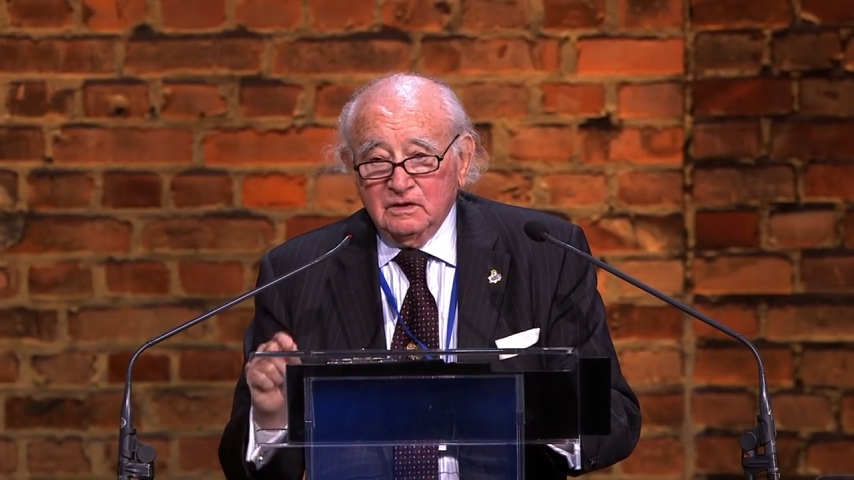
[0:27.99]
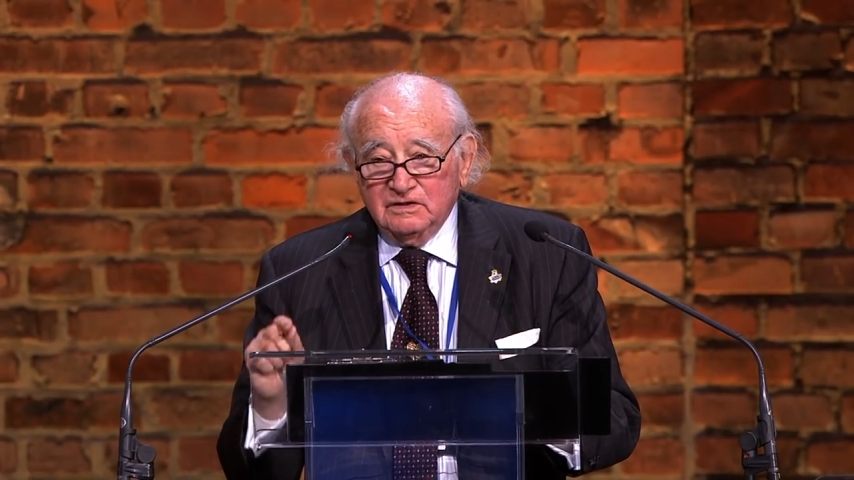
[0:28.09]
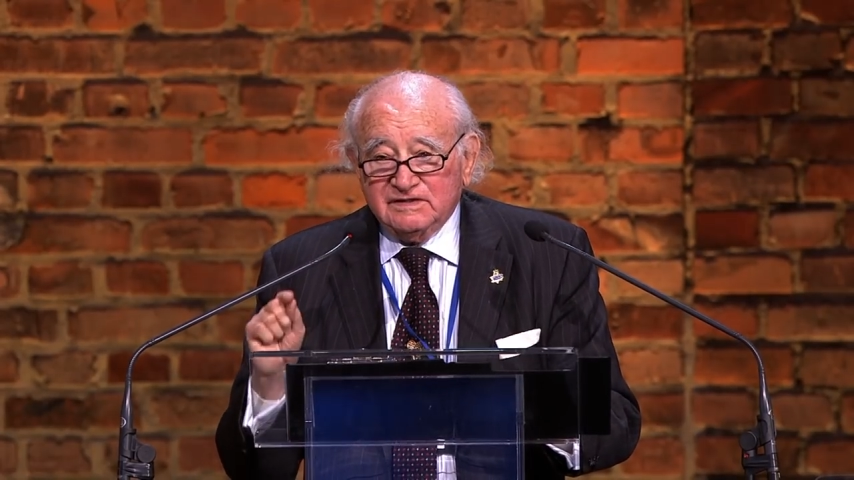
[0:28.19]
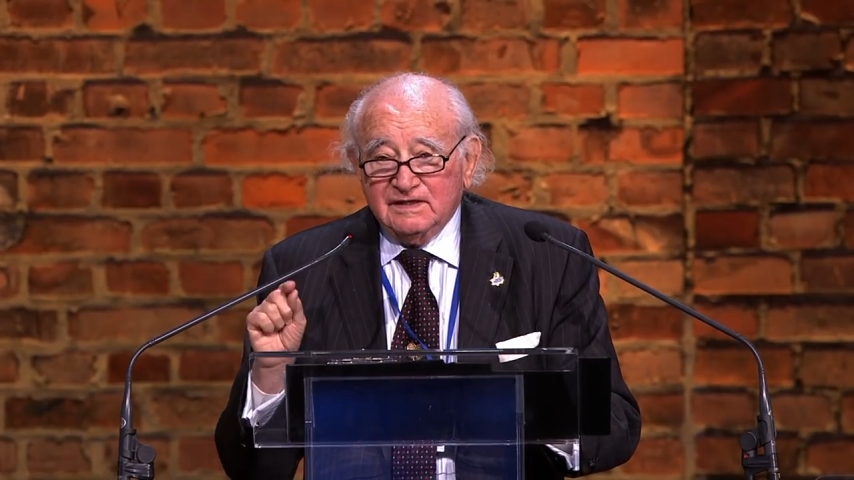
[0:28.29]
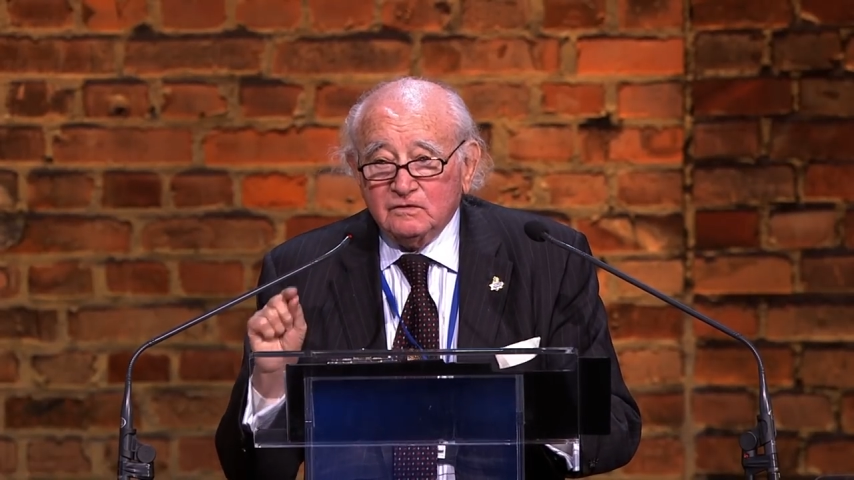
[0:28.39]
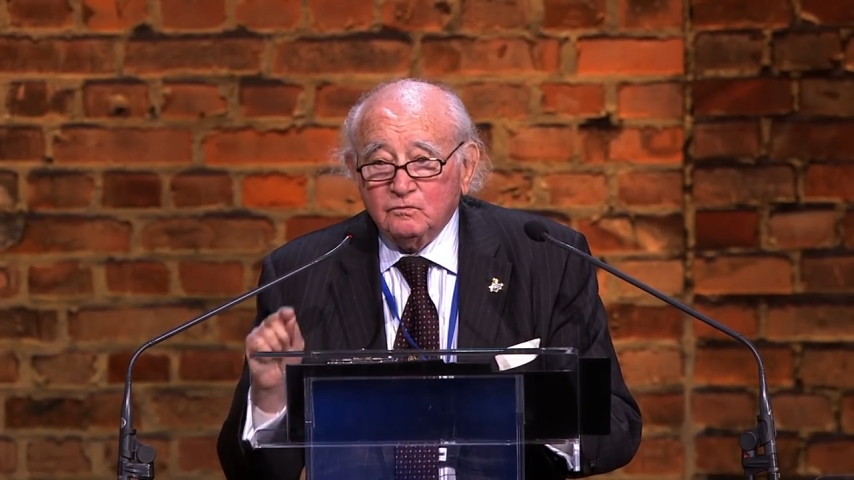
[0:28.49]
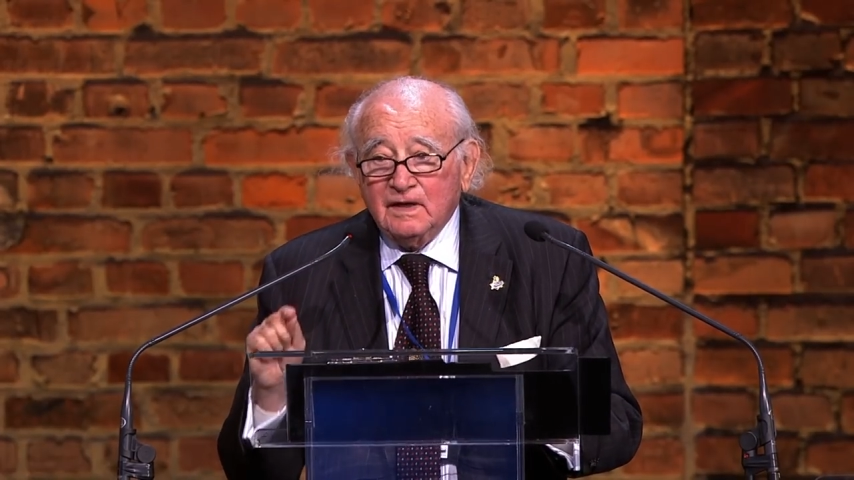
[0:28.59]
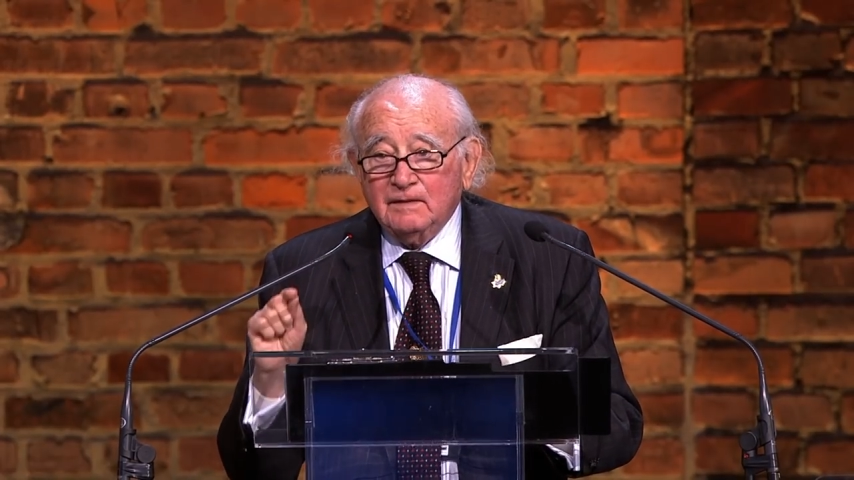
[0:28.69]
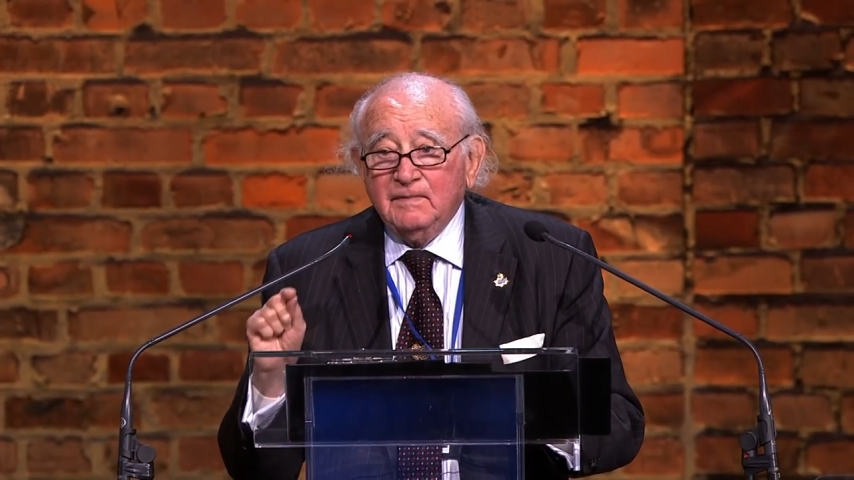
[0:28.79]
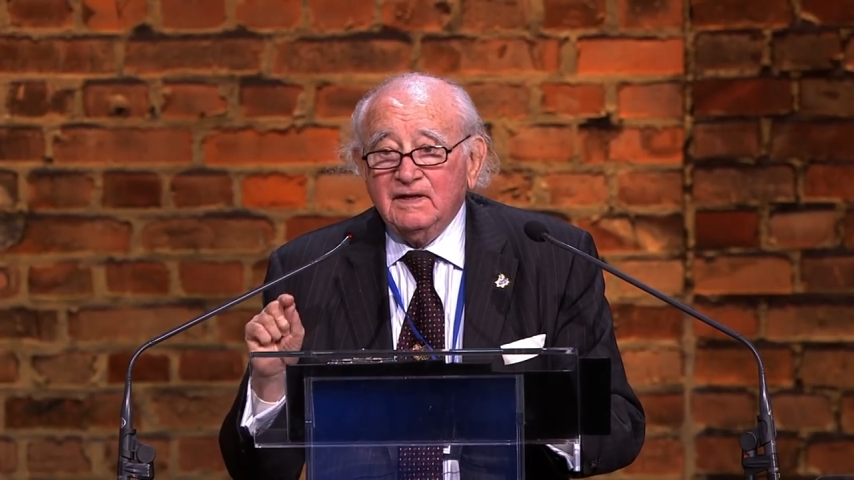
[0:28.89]
is that
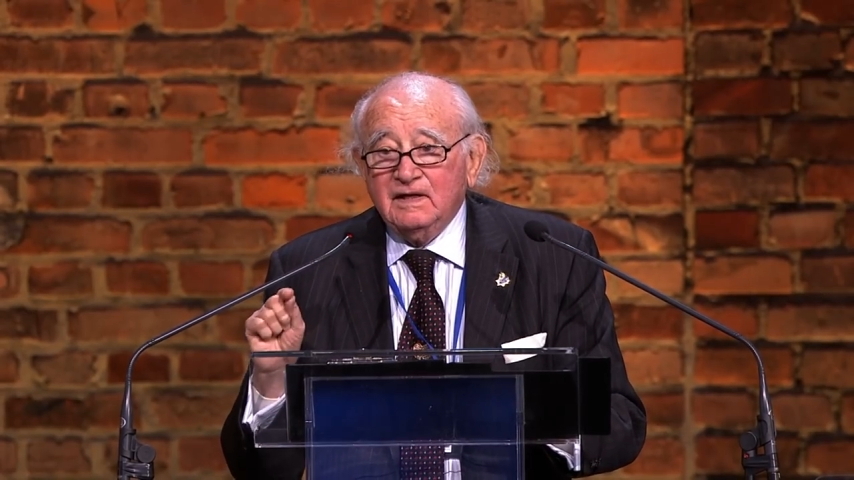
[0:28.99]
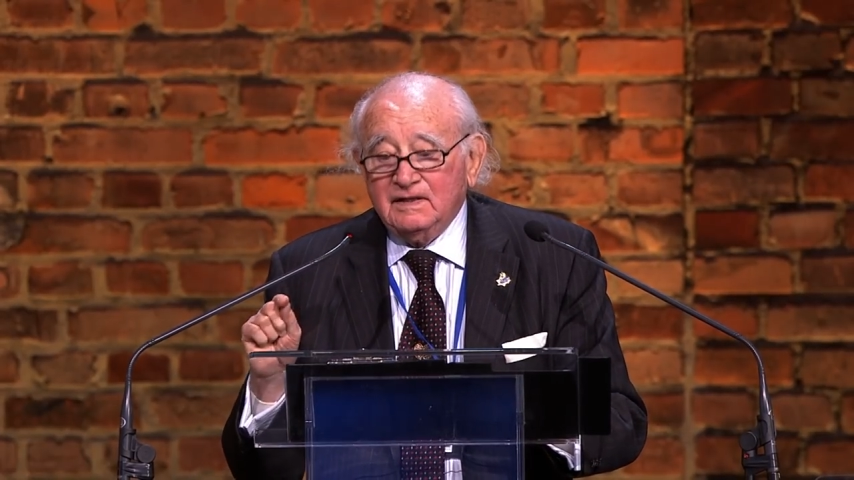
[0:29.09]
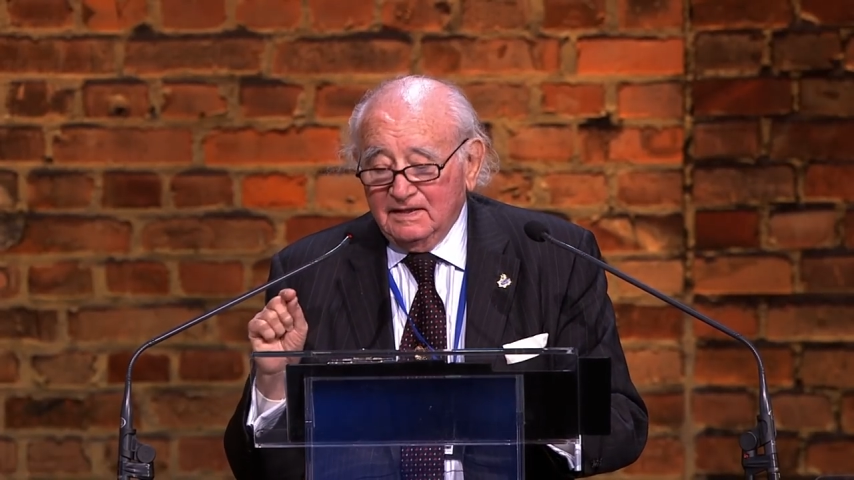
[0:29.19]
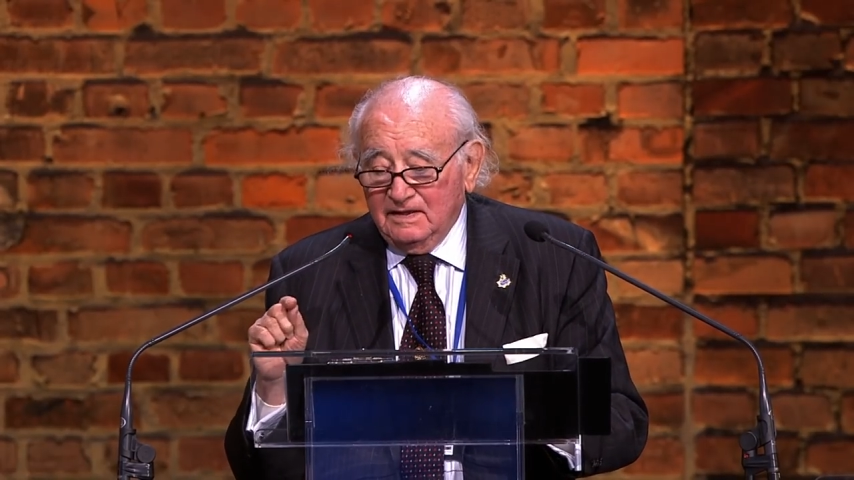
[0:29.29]
one minute